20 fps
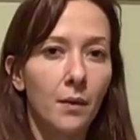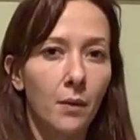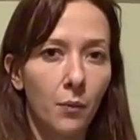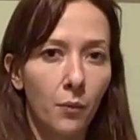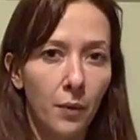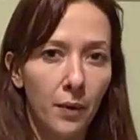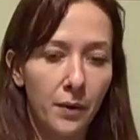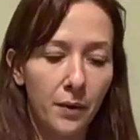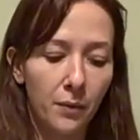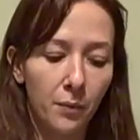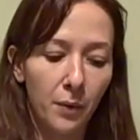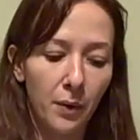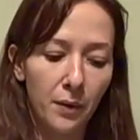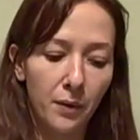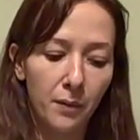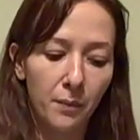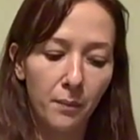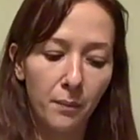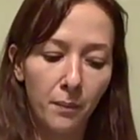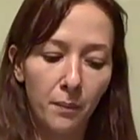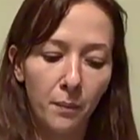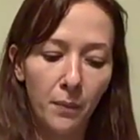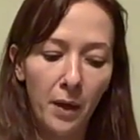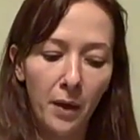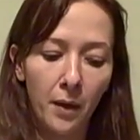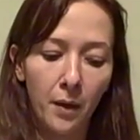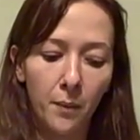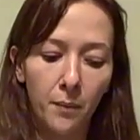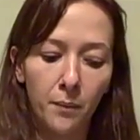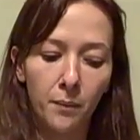with
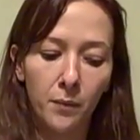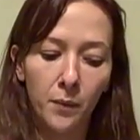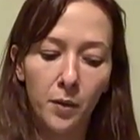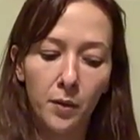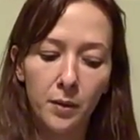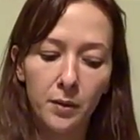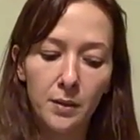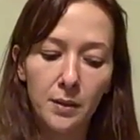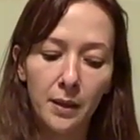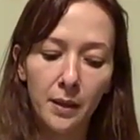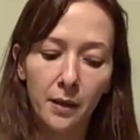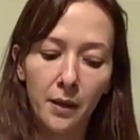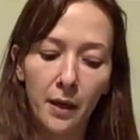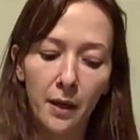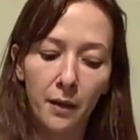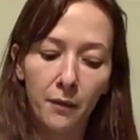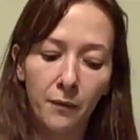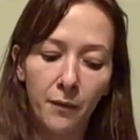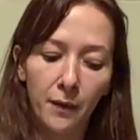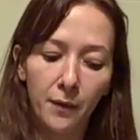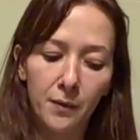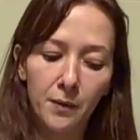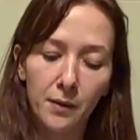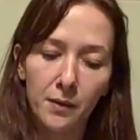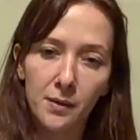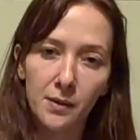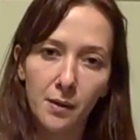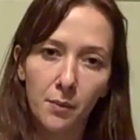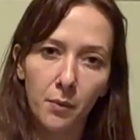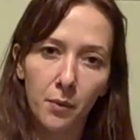Good Dick, I felt a
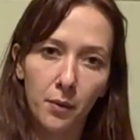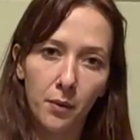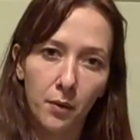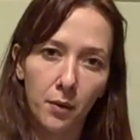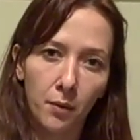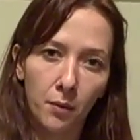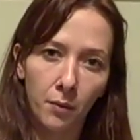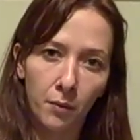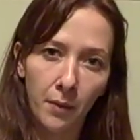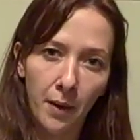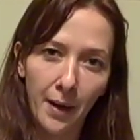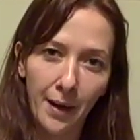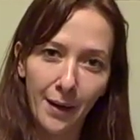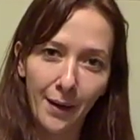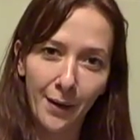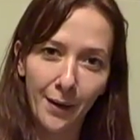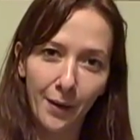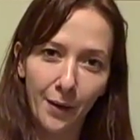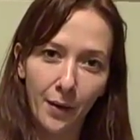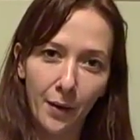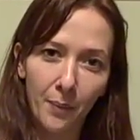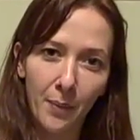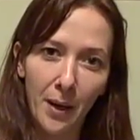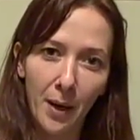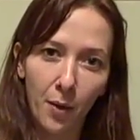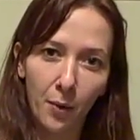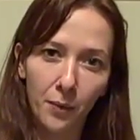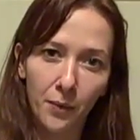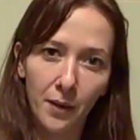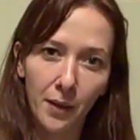similar way
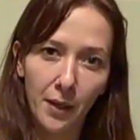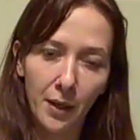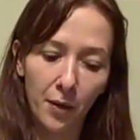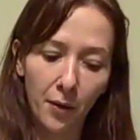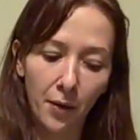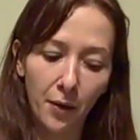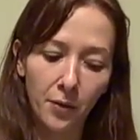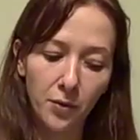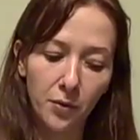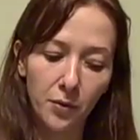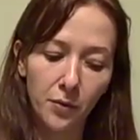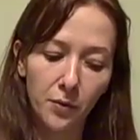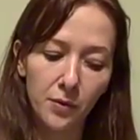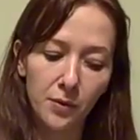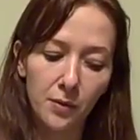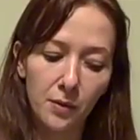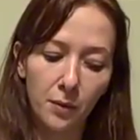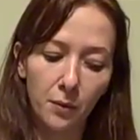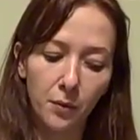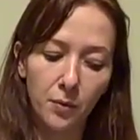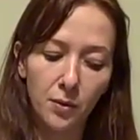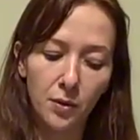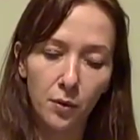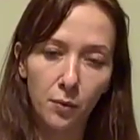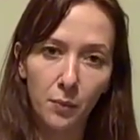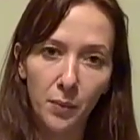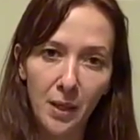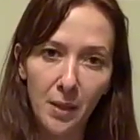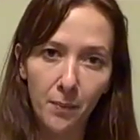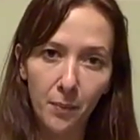about the characters. They were two
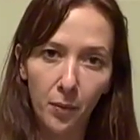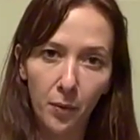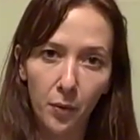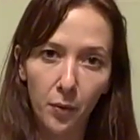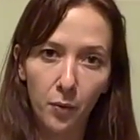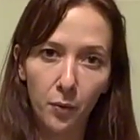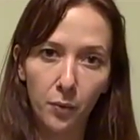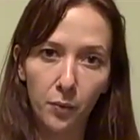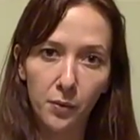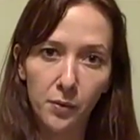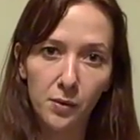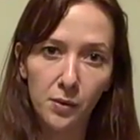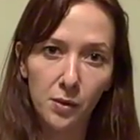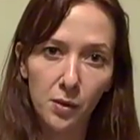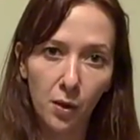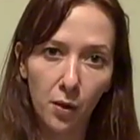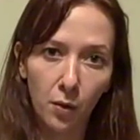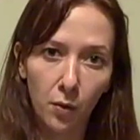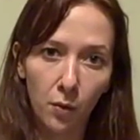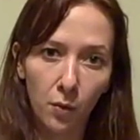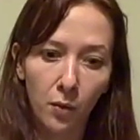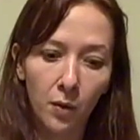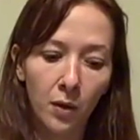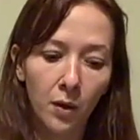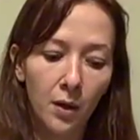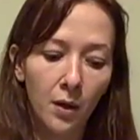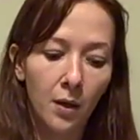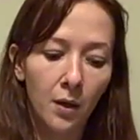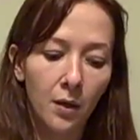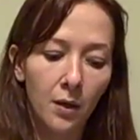people who were so
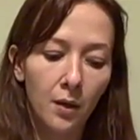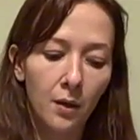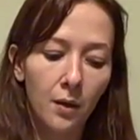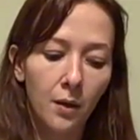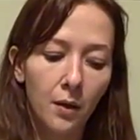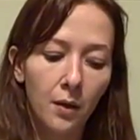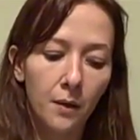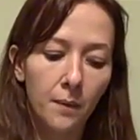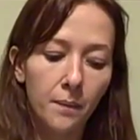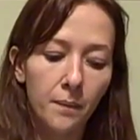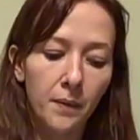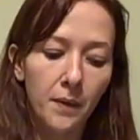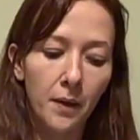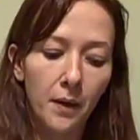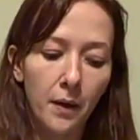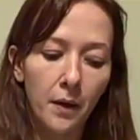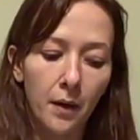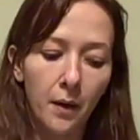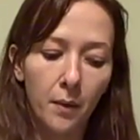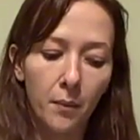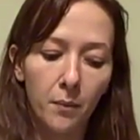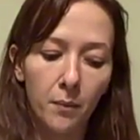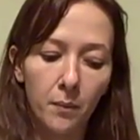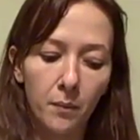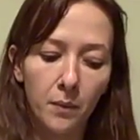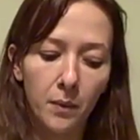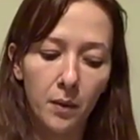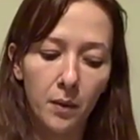um,